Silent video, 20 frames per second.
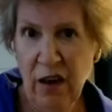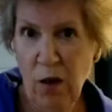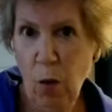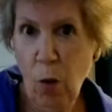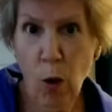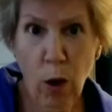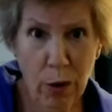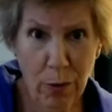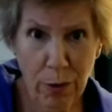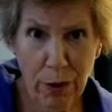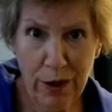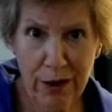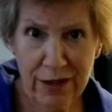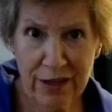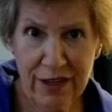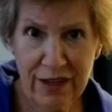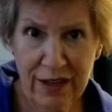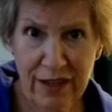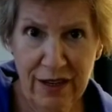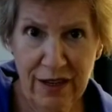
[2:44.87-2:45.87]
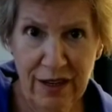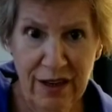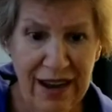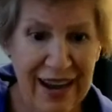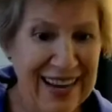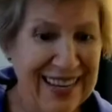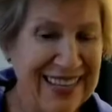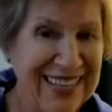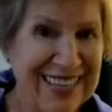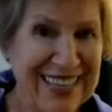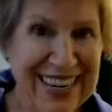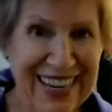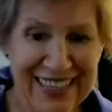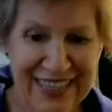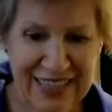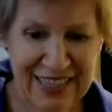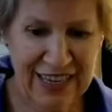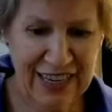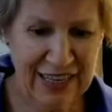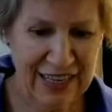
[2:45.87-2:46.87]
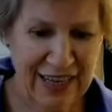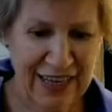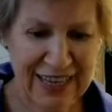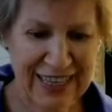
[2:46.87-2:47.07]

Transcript: Walmart, and that's it.